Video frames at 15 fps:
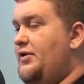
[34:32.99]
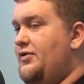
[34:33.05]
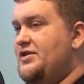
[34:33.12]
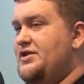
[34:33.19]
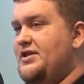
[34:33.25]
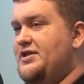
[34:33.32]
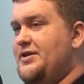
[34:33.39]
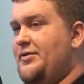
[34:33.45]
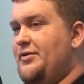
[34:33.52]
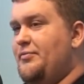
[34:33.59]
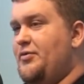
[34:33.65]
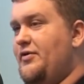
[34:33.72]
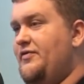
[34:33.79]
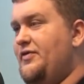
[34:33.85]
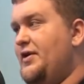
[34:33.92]
It always ends up
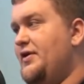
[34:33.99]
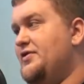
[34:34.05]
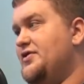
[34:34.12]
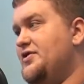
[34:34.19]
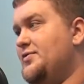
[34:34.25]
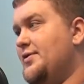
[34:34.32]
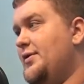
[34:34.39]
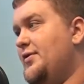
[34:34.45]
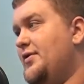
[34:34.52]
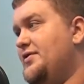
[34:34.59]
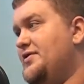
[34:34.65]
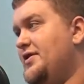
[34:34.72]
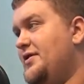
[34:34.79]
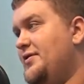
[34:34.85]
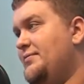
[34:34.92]
with burnt fingers and swear
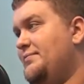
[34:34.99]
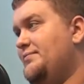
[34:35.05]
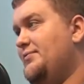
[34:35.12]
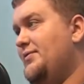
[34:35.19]
words, though.